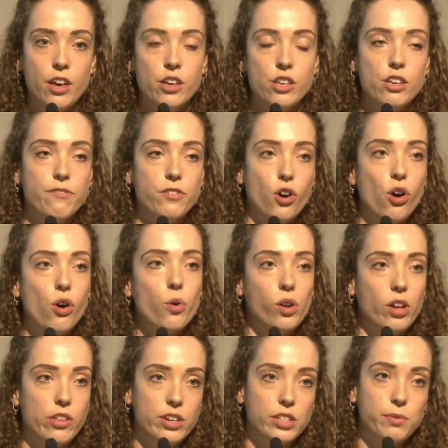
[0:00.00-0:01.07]
you've got all
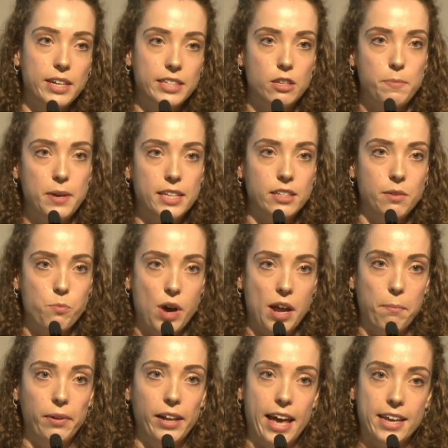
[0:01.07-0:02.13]
of those recipes in one
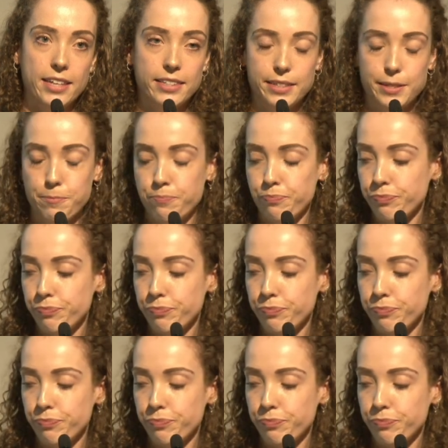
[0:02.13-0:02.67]
place.